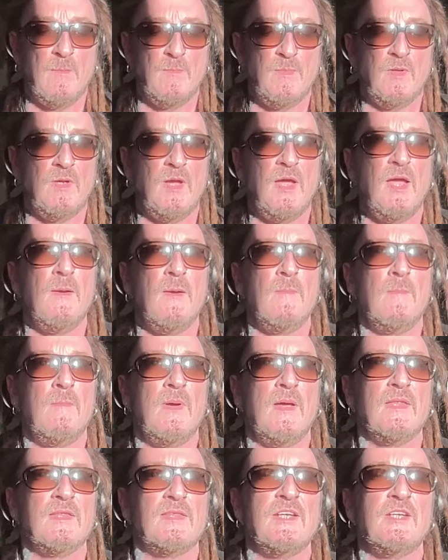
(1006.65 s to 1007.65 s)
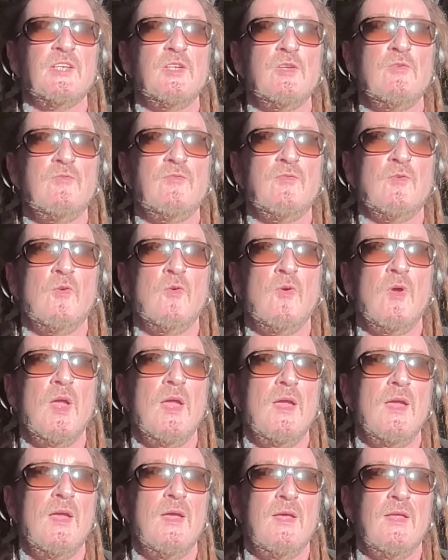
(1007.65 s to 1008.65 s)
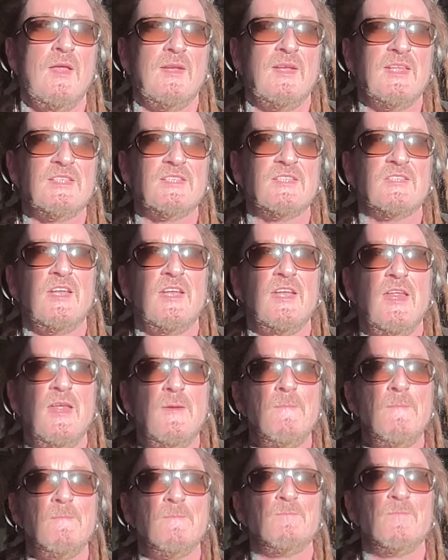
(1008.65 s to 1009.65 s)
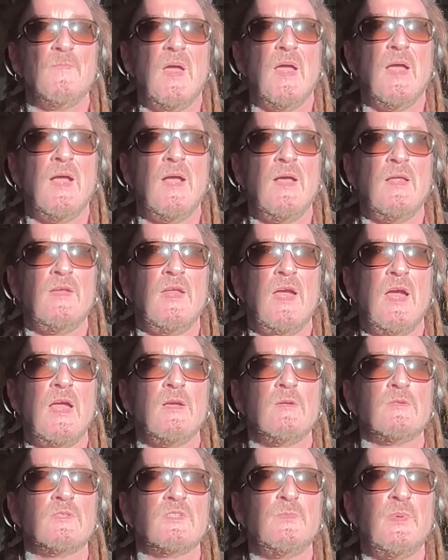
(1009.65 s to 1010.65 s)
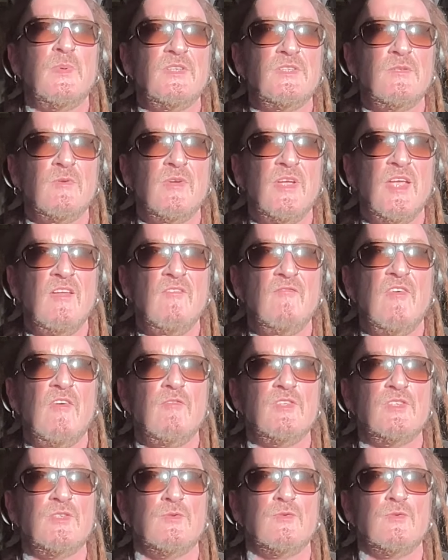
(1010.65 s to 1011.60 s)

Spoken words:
But thank you for listening in, and I'll speak to you again very